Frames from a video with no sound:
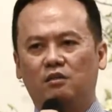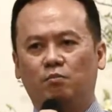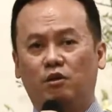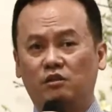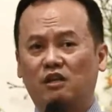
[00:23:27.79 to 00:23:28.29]

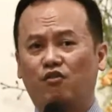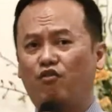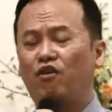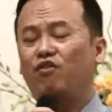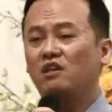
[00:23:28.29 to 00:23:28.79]
Because there are
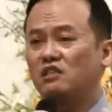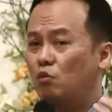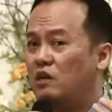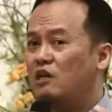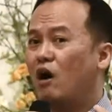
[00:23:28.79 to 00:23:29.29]
three things that
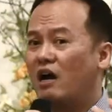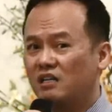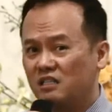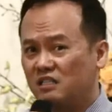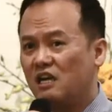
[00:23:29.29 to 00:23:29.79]
we need to
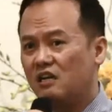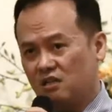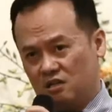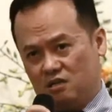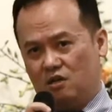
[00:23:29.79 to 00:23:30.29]
understand